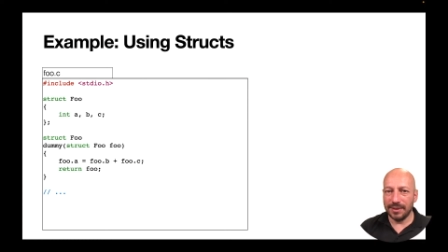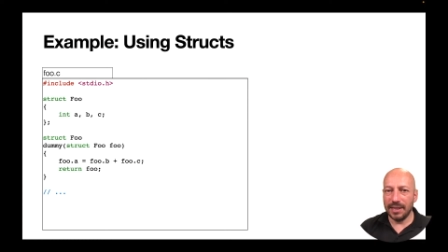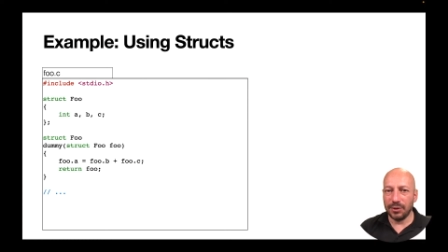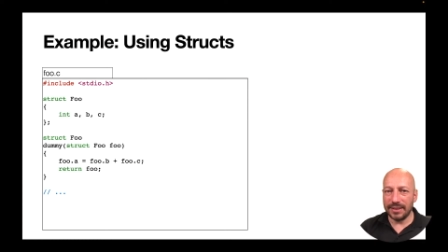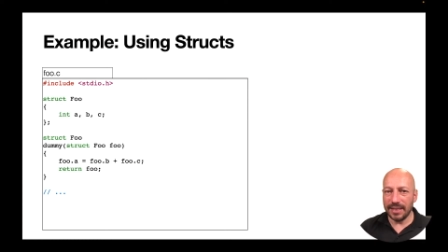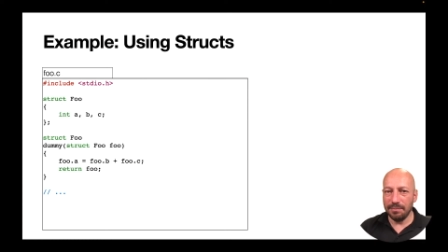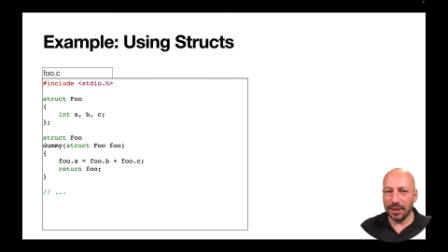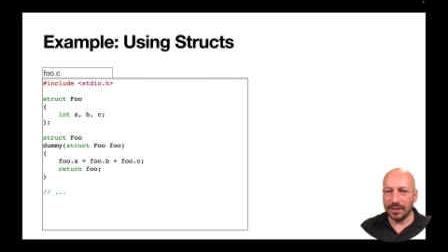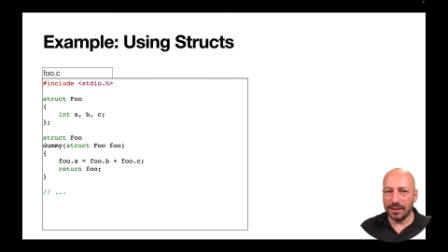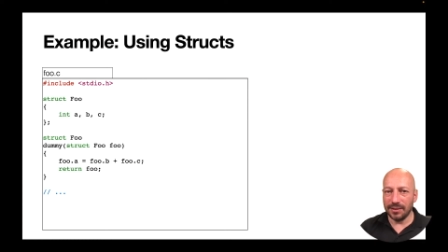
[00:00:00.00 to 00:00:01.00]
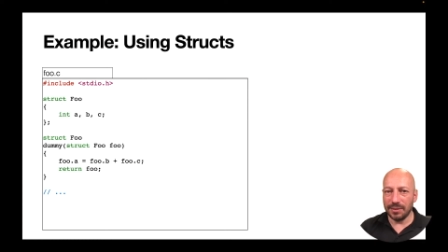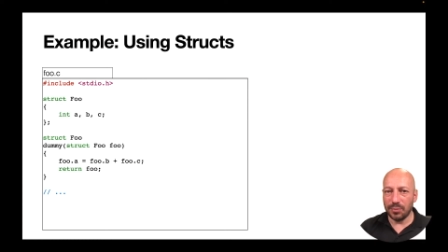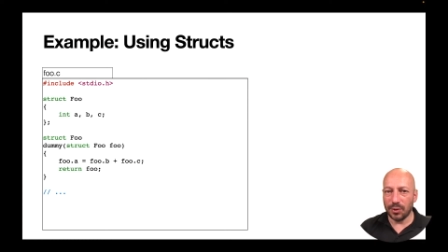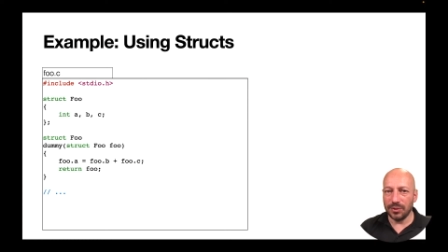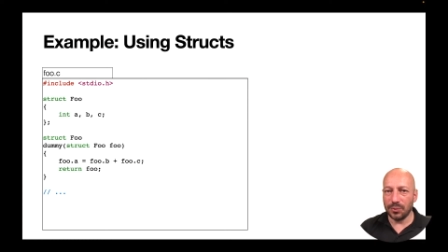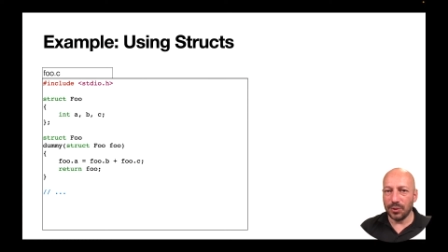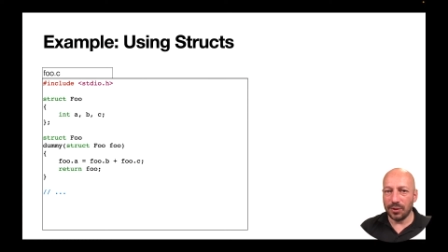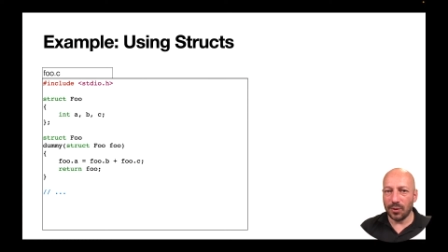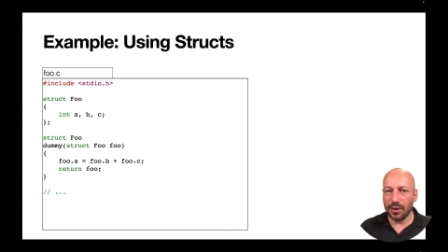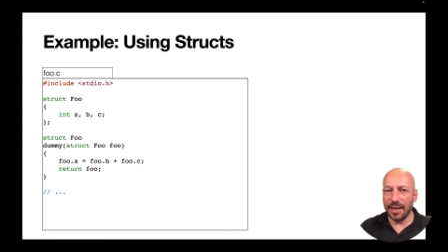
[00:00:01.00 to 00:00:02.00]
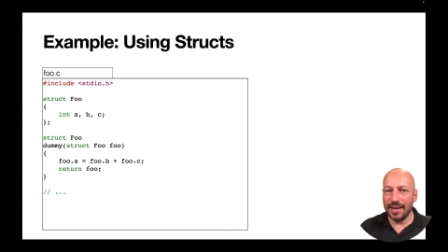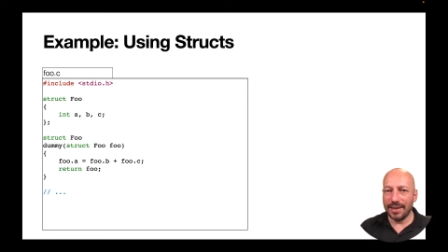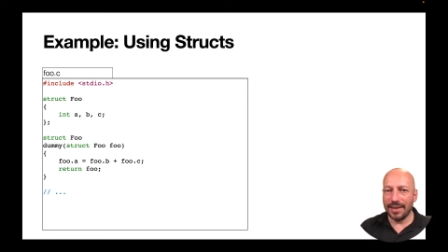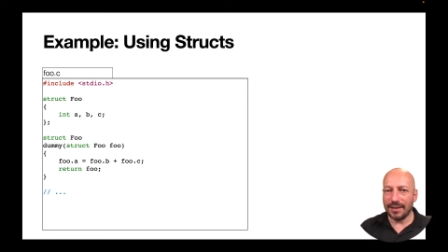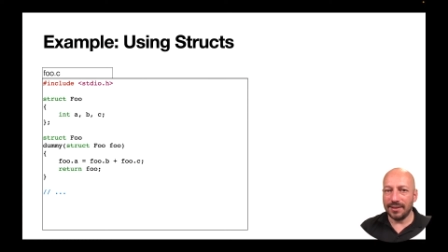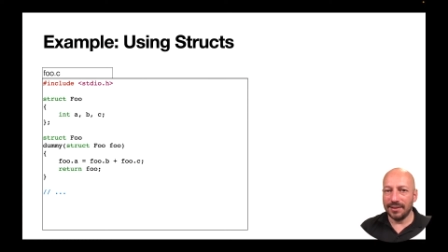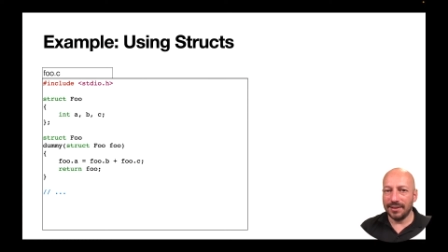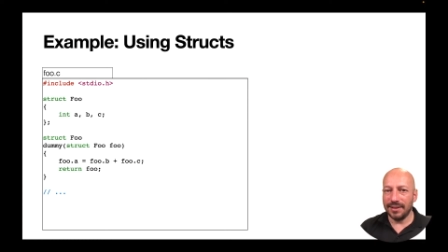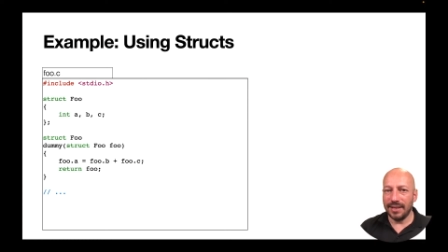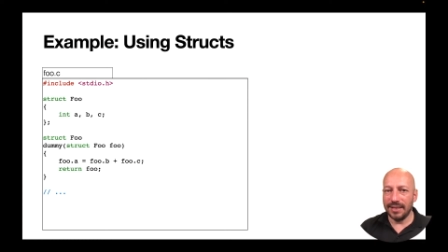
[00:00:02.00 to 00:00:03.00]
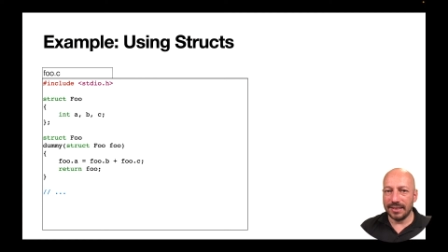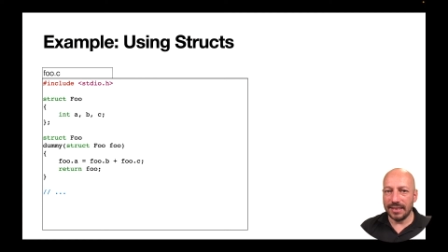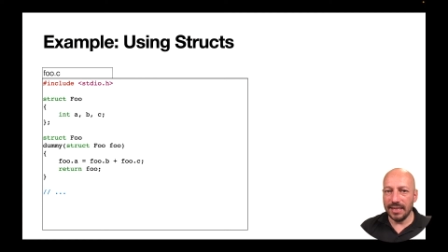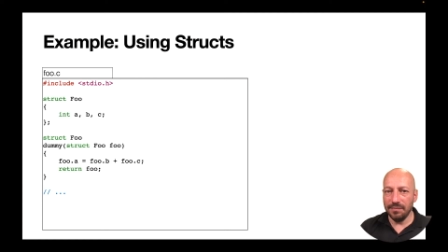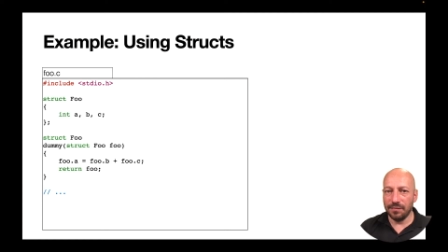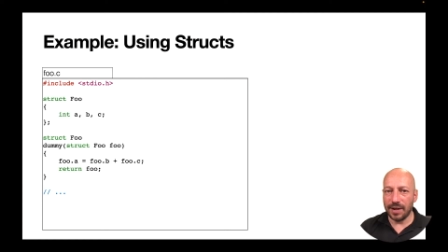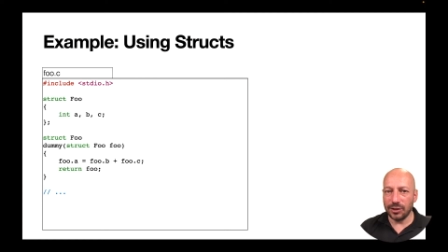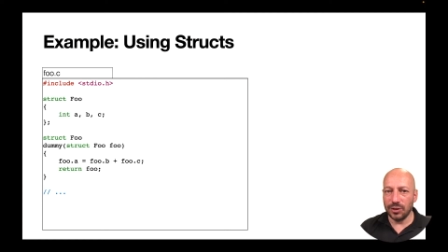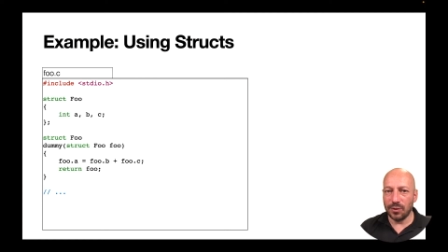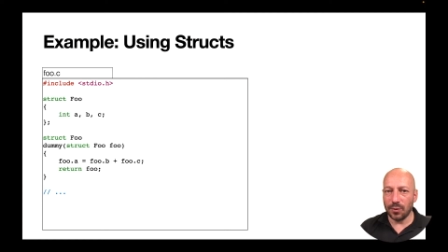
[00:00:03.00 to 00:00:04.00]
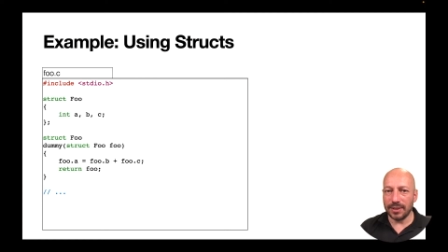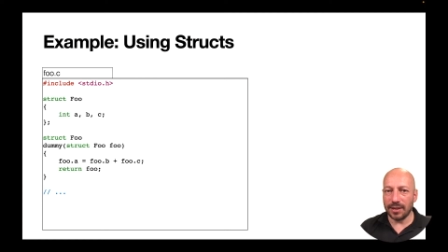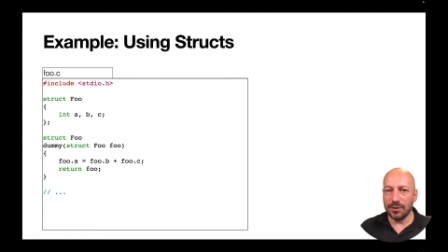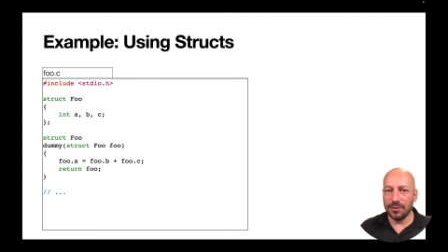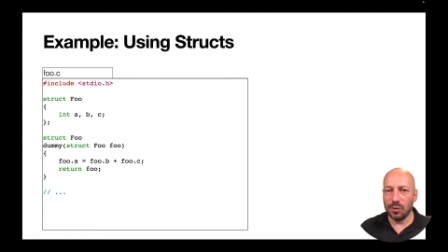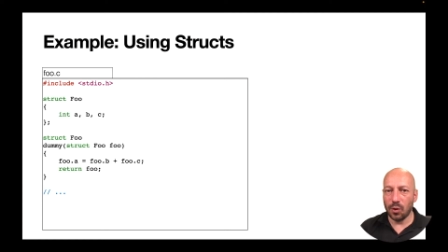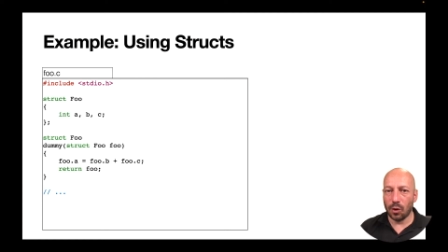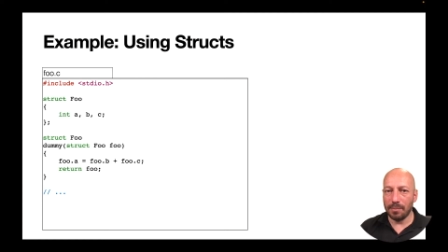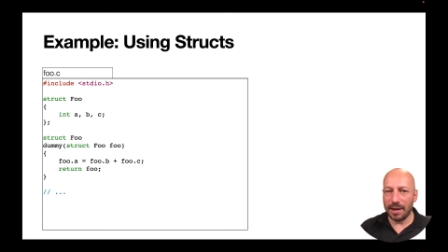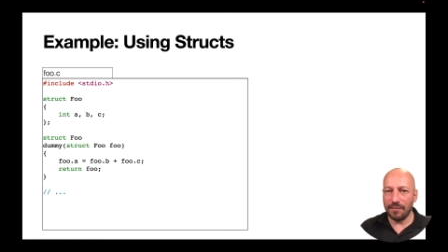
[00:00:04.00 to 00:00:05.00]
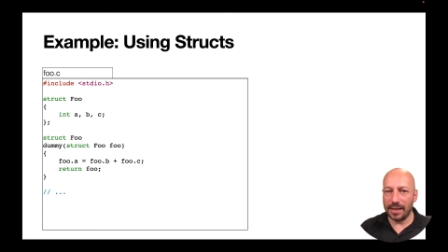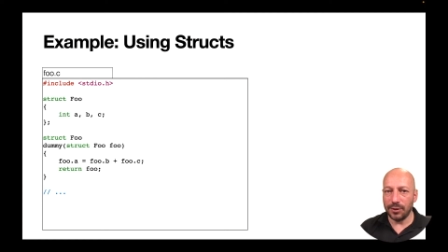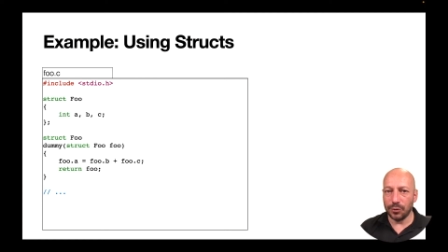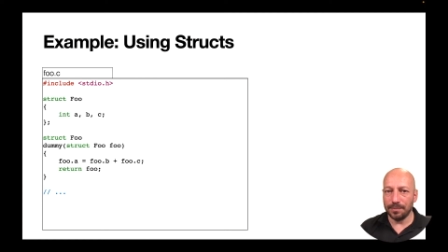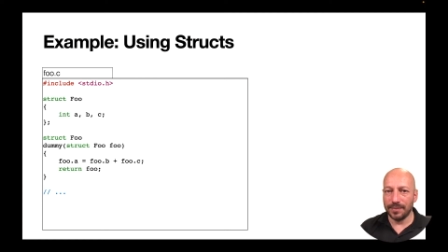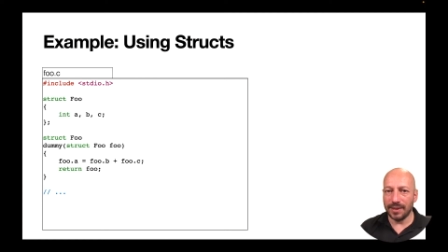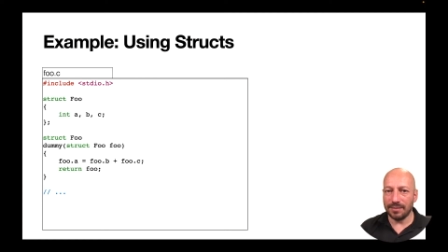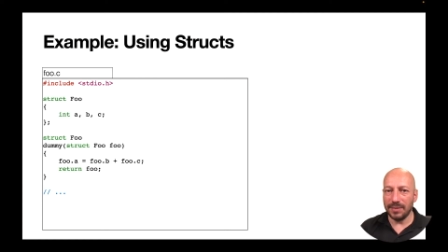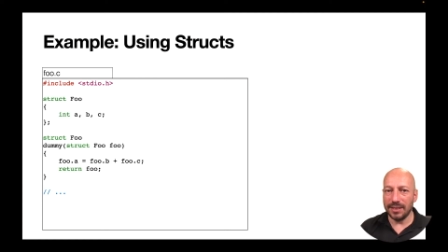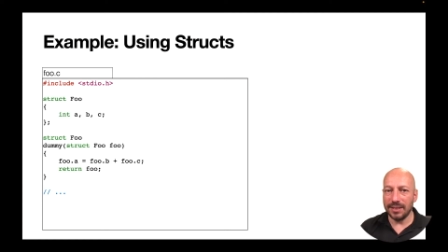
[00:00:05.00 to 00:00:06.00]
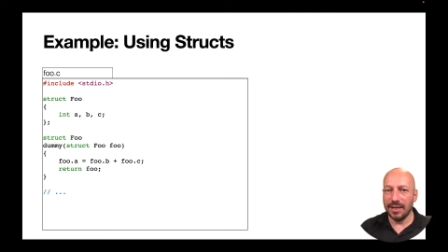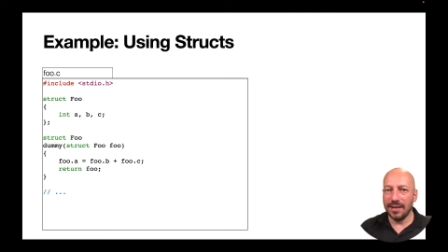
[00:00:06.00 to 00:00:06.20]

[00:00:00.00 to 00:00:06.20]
Here it's in particular important to recall that in C, function calls are called by value. That means